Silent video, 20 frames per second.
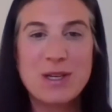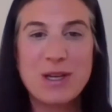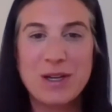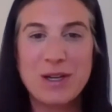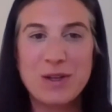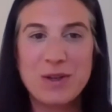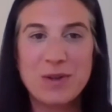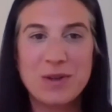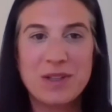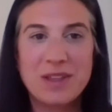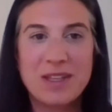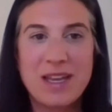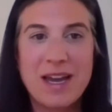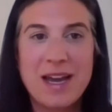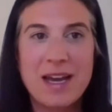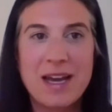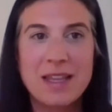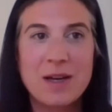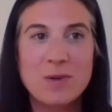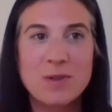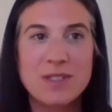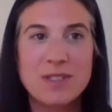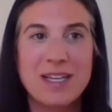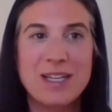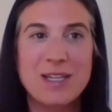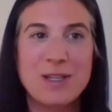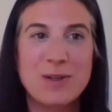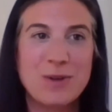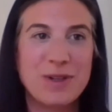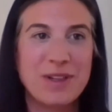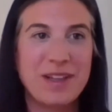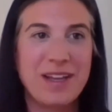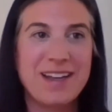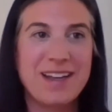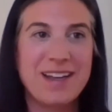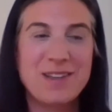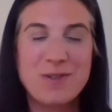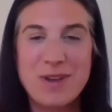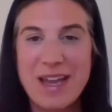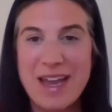So yeah, that was that. You were
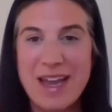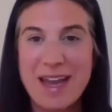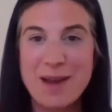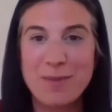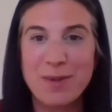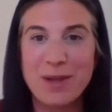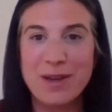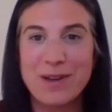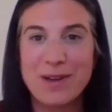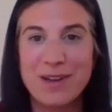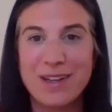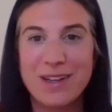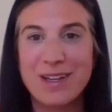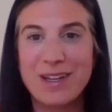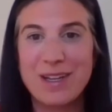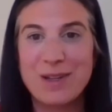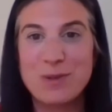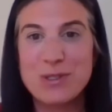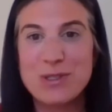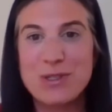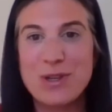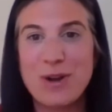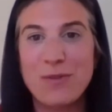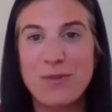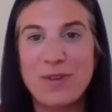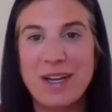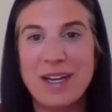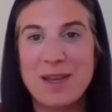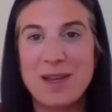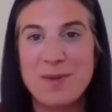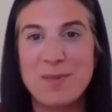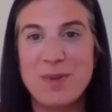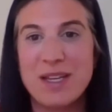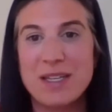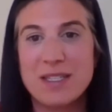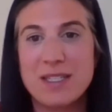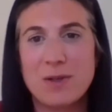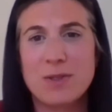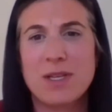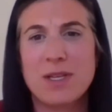like, you came, and it was so funny
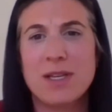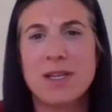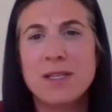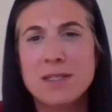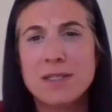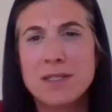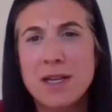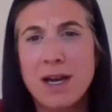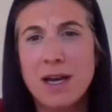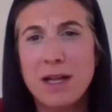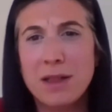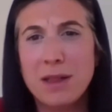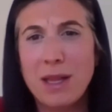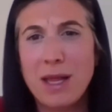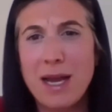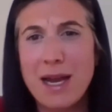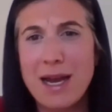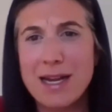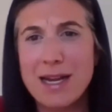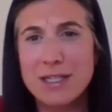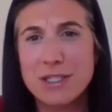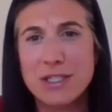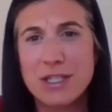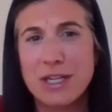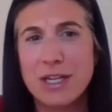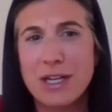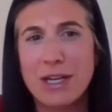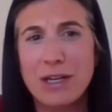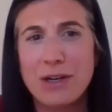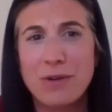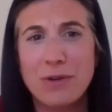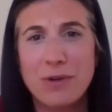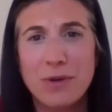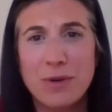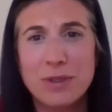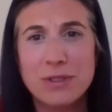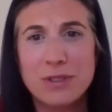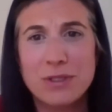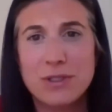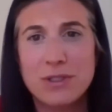because I was like, he's not latching. I don't
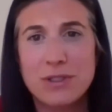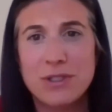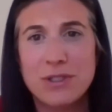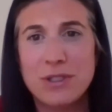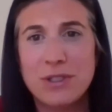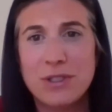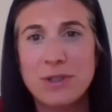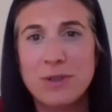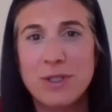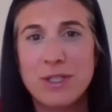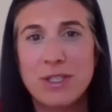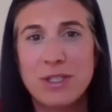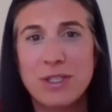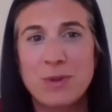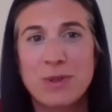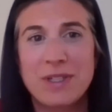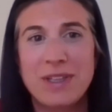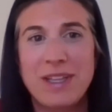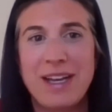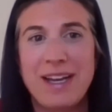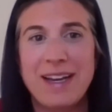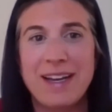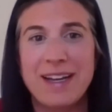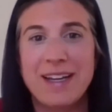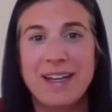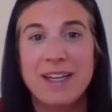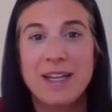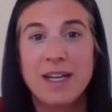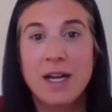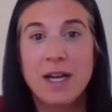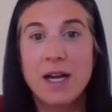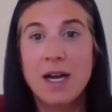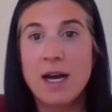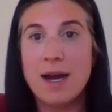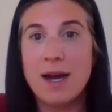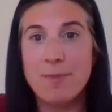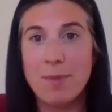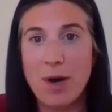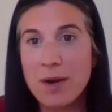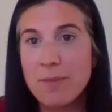know what to do. And you were like,
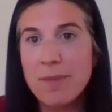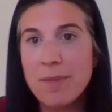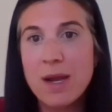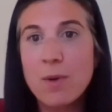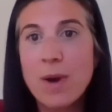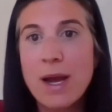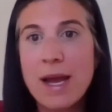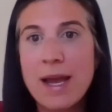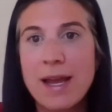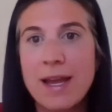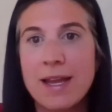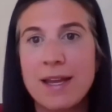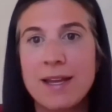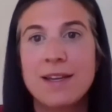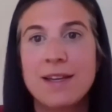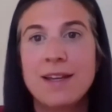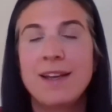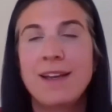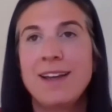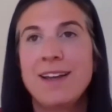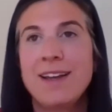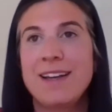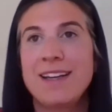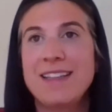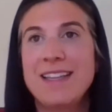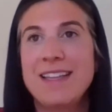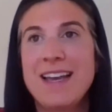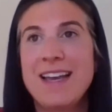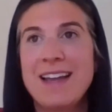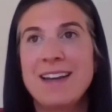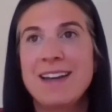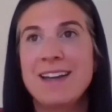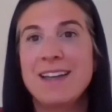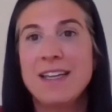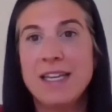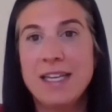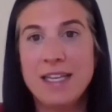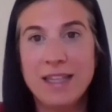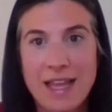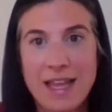I'm on my way. And
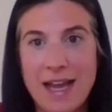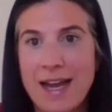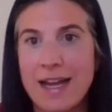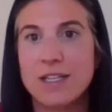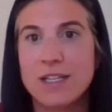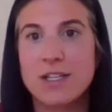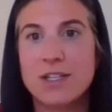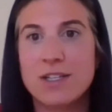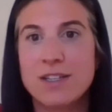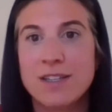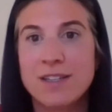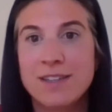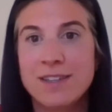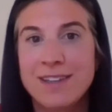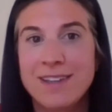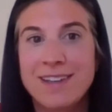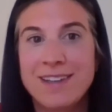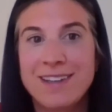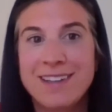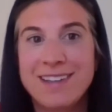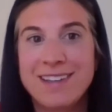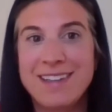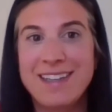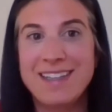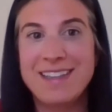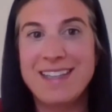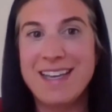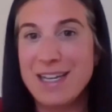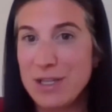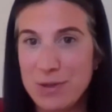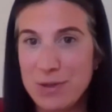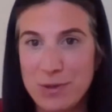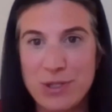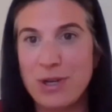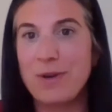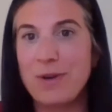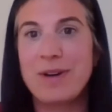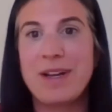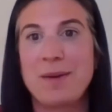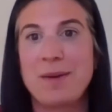then he latched, and then you
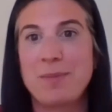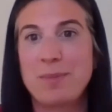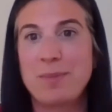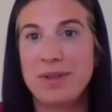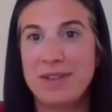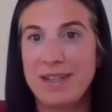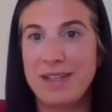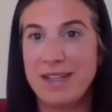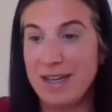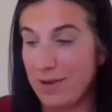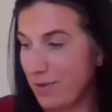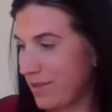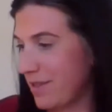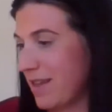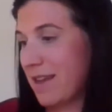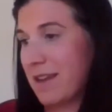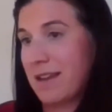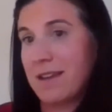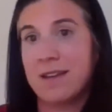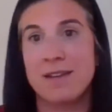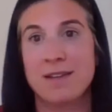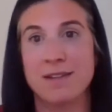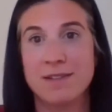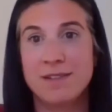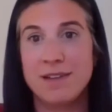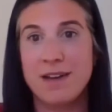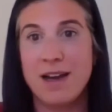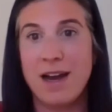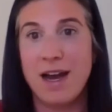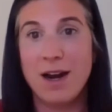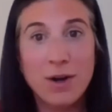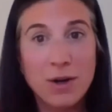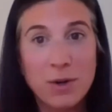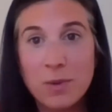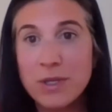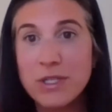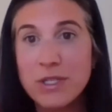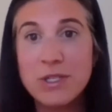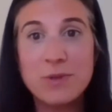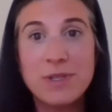showed up, and I was like, I don't
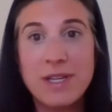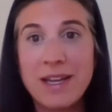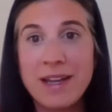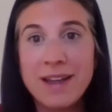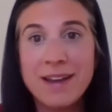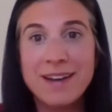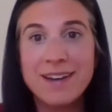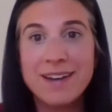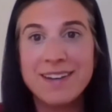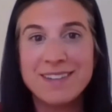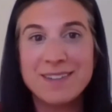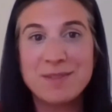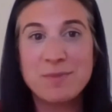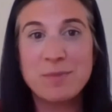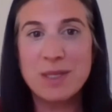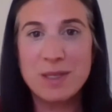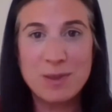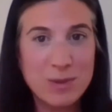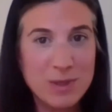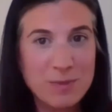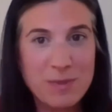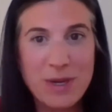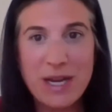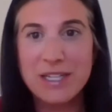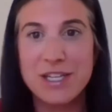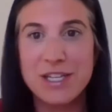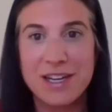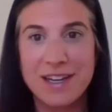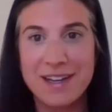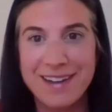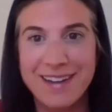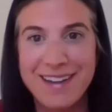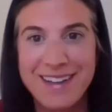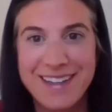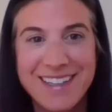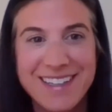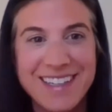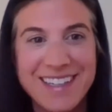know what you did, but it was magic.